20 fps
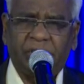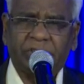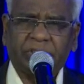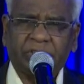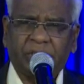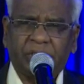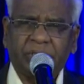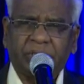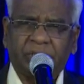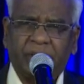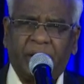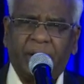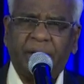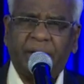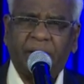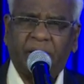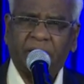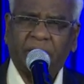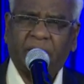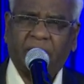Jesus
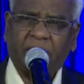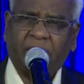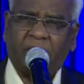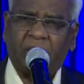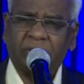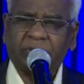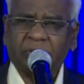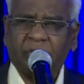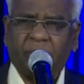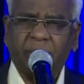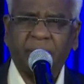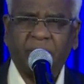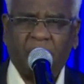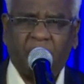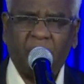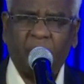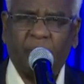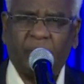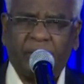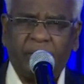died on the cross of
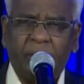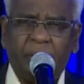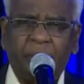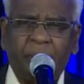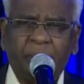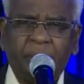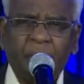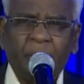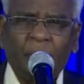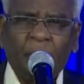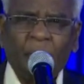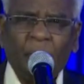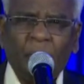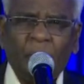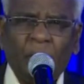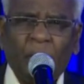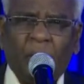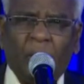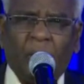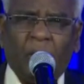Calvary
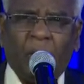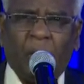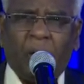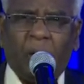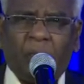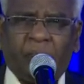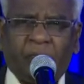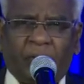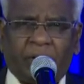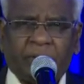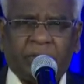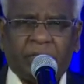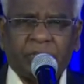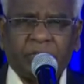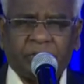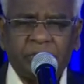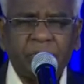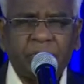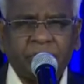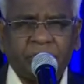uh, for the
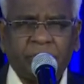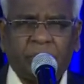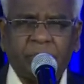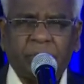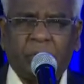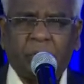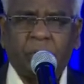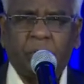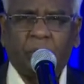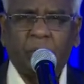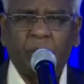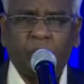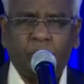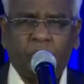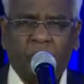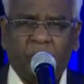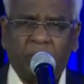sins of the whole